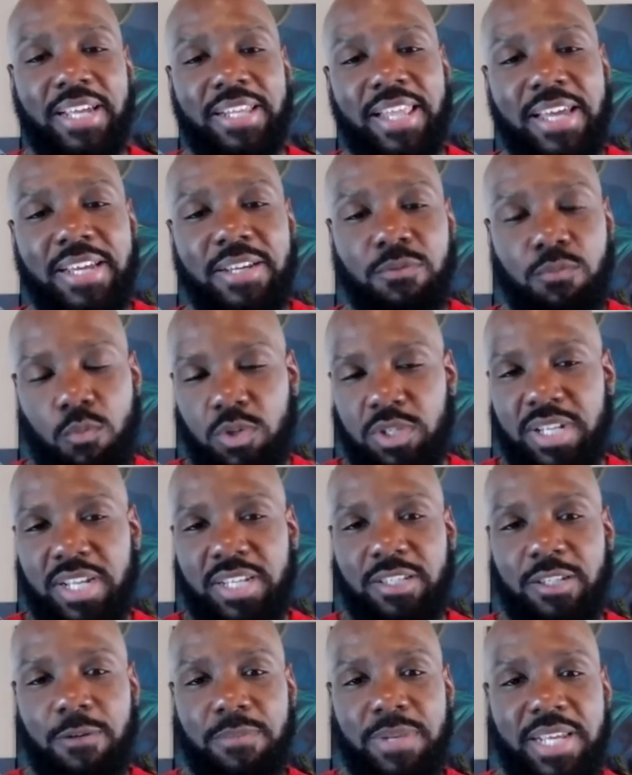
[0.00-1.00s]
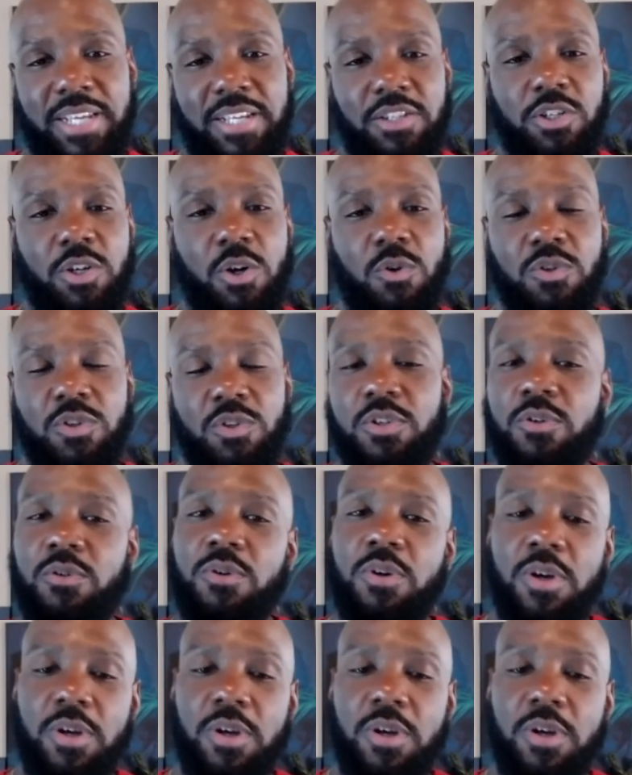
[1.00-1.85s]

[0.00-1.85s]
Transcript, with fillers: Like, was that something that he chose to do?